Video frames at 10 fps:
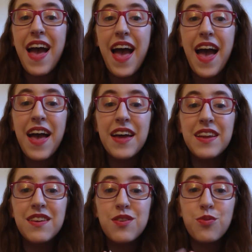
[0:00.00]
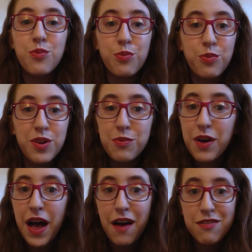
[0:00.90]
and we will
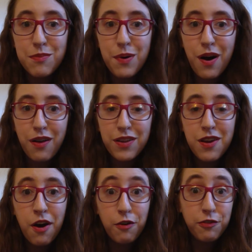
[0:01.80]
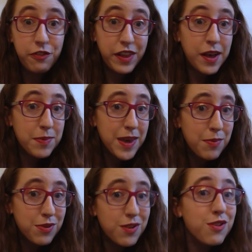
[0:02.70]
have a ball, and hopefully I'll be
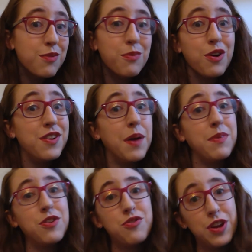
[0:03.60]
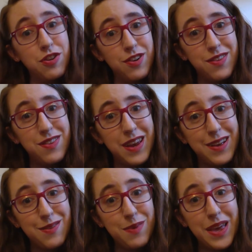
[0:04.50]
able to do more demonstrations
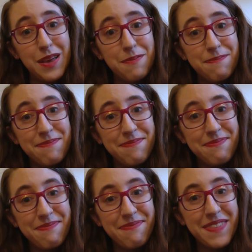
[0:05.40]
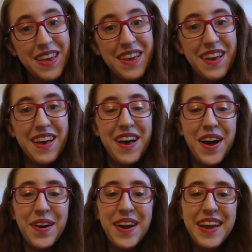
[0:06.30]
next week.
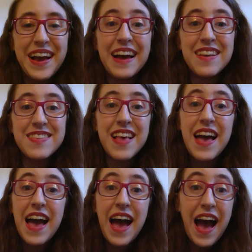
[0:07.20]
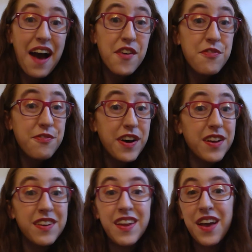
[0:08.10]
All right, guys, have
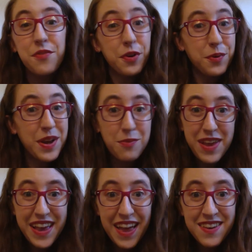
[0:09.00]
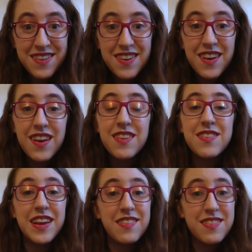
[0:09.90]
fun. Have a great weekend.
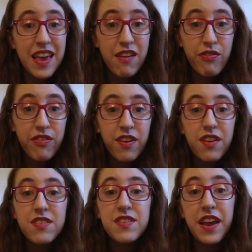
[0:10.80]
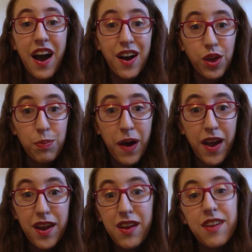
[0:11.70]
Stay safe, stay
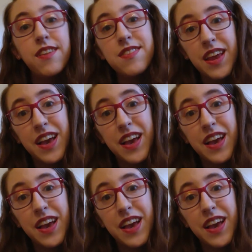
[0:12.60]
occupied, and stay